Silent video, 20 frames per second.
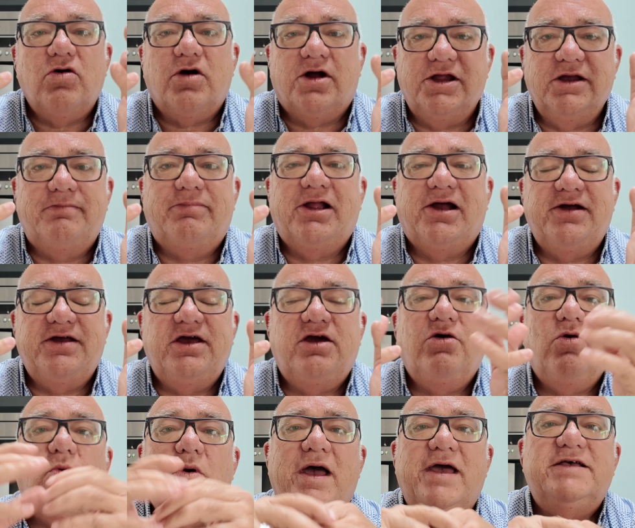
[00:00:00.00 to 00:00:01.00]
to blow you
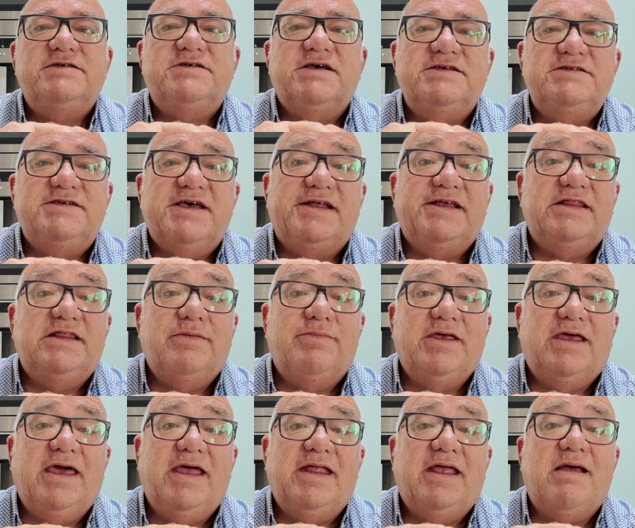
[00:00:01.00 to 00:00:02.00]
away, as I said at the
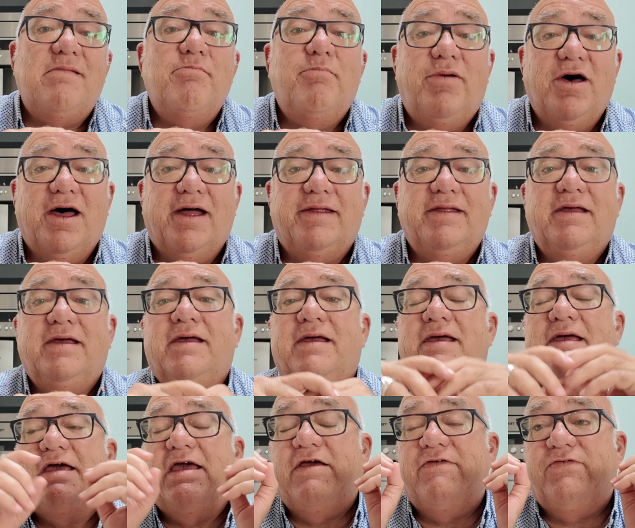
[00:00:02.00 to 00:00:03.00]
beginning, but
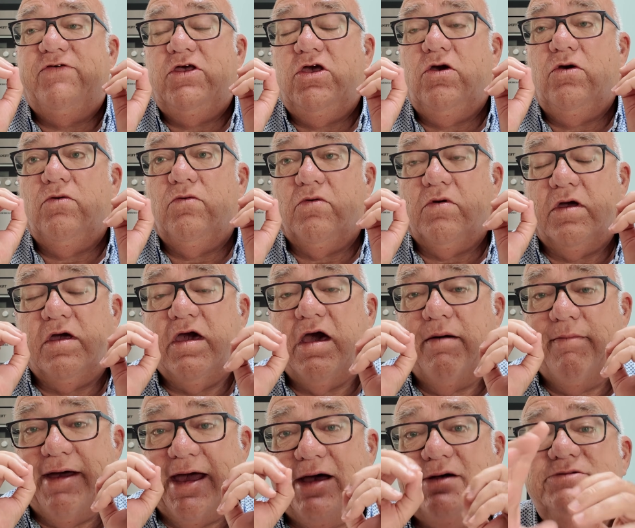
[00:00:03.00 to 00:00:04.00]
if you
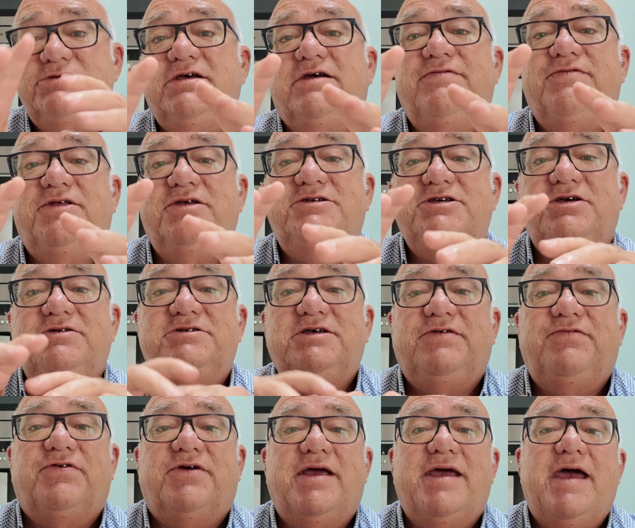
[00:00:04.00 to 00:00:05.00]
come out of the
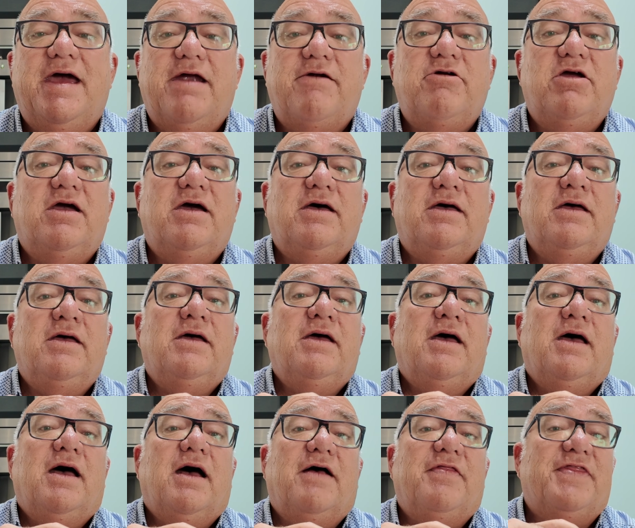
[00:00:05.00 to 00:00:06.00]
duty-free area,
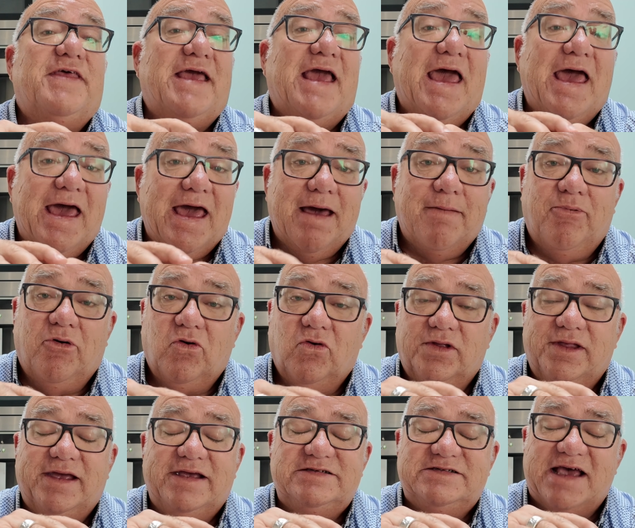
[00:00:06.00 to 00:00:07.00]
the
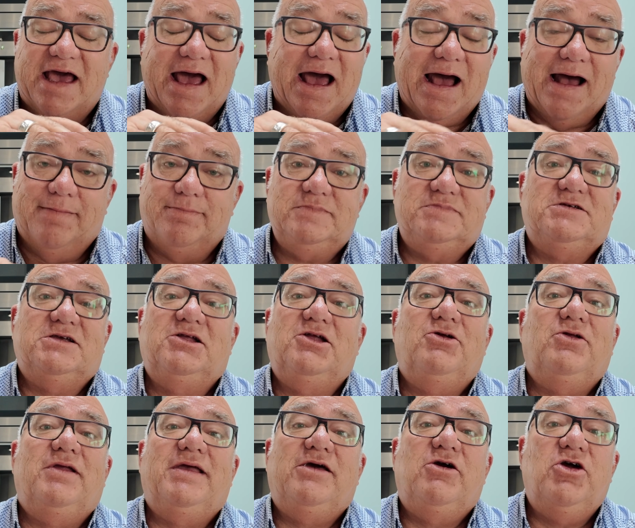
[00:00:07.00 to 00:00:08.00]
airport is
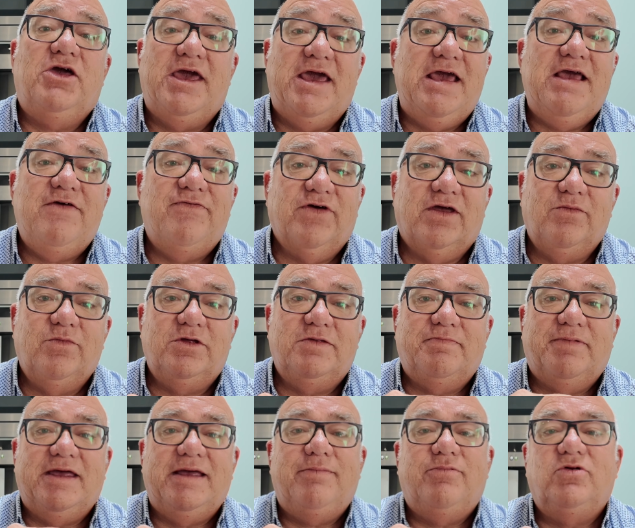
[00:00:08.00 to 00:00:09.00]
absolutely heaving with
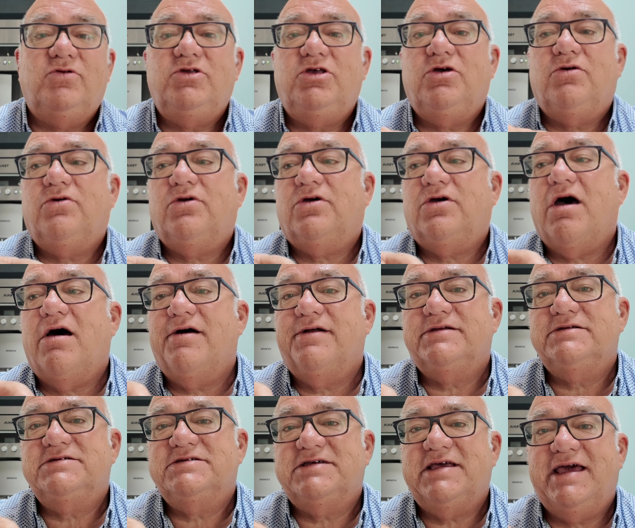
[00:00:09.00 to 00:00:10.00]
people. You
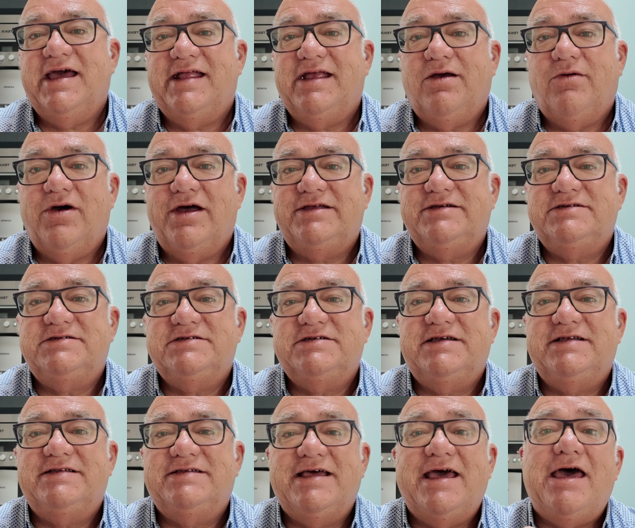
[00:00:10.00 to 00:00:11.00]
can't see anywhere to
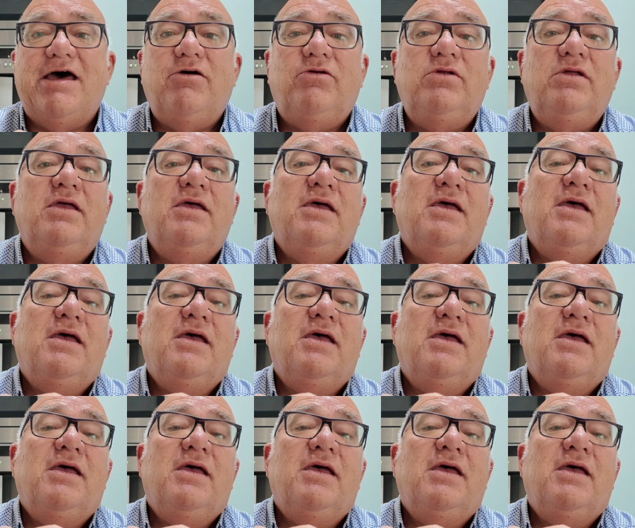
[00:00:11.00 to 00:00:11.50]
sit down.